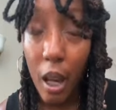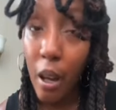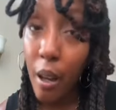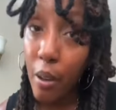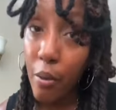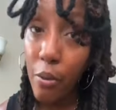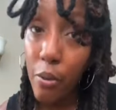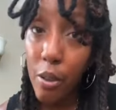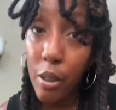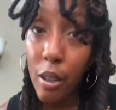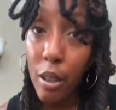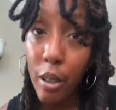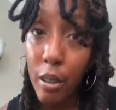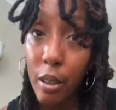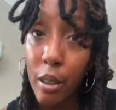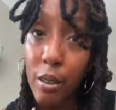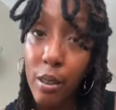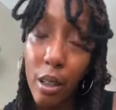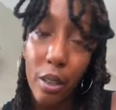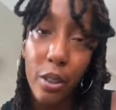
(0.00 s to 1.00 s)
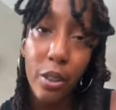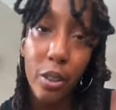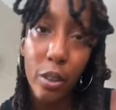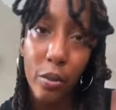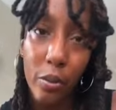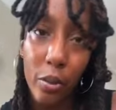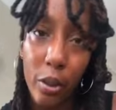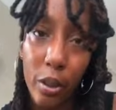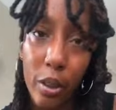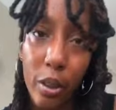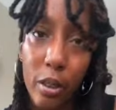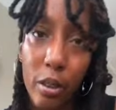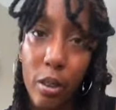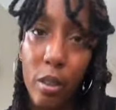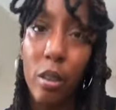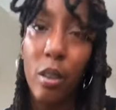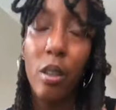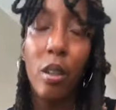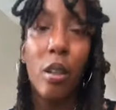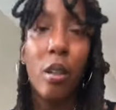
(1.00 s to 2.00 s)
I feel like that's actually avoided.
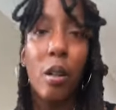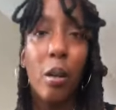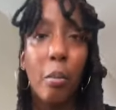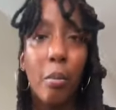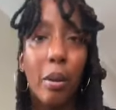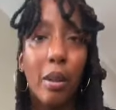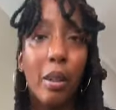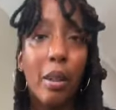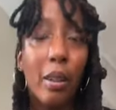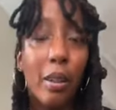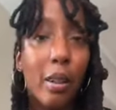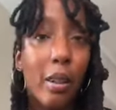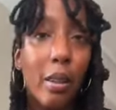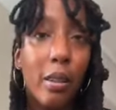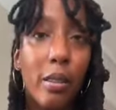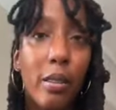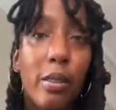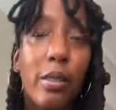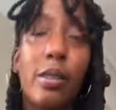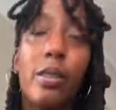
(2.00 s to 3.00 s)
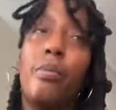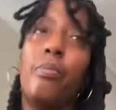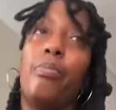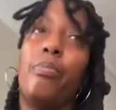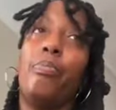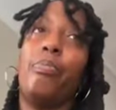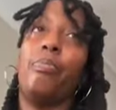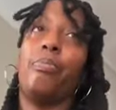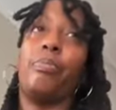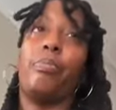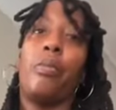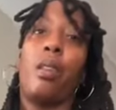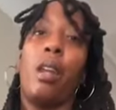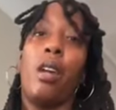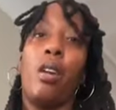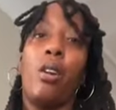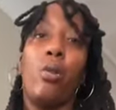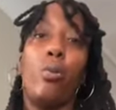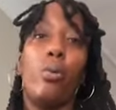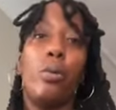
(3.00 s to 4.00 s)
Because
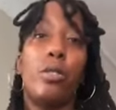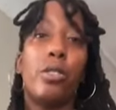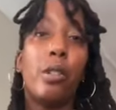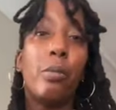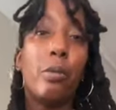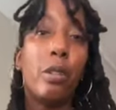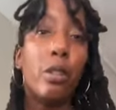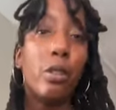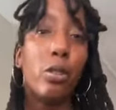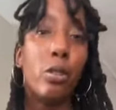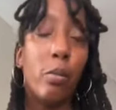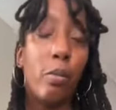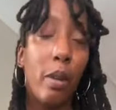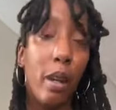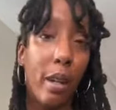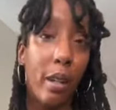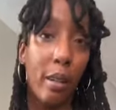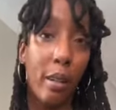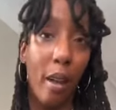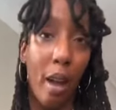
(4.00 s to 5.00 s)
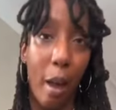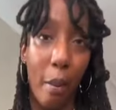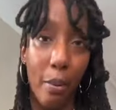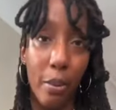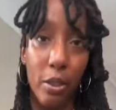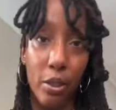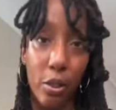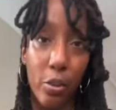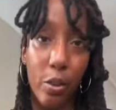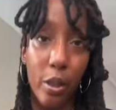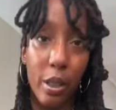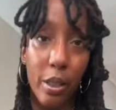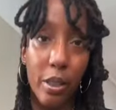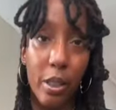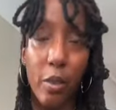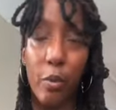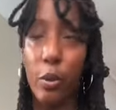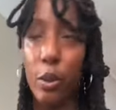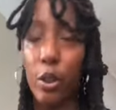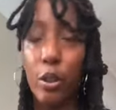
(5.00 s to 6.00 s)
when something traumatic happens to
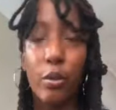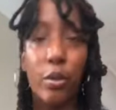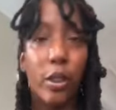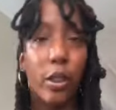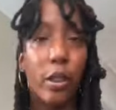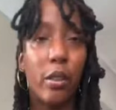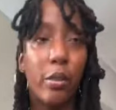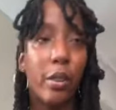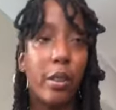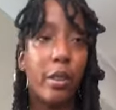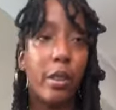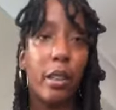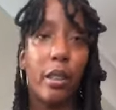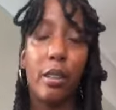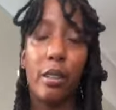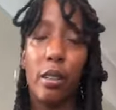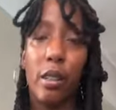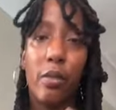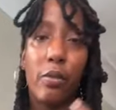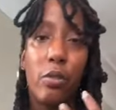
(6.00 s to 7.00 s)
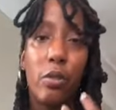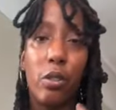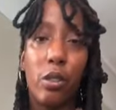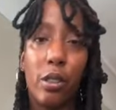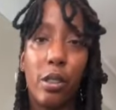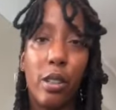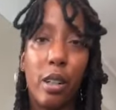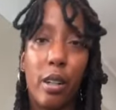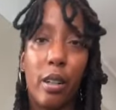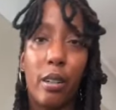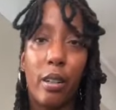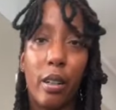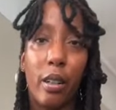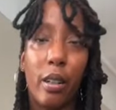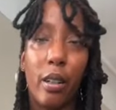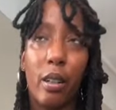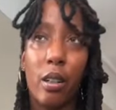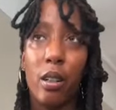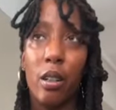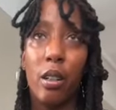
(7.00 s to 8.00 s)
us, if we don't deal with it, like if you just kind of
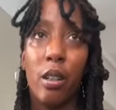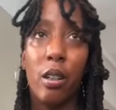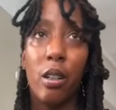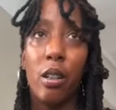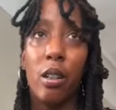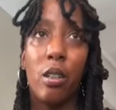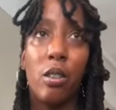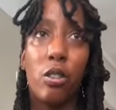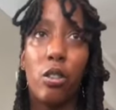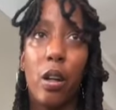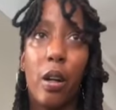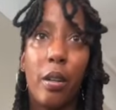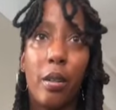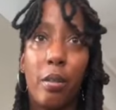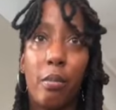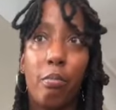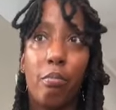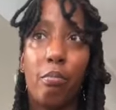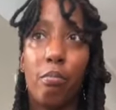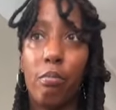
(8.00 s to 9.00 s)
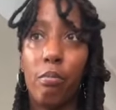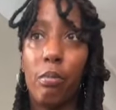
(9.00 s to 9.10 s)
like try to,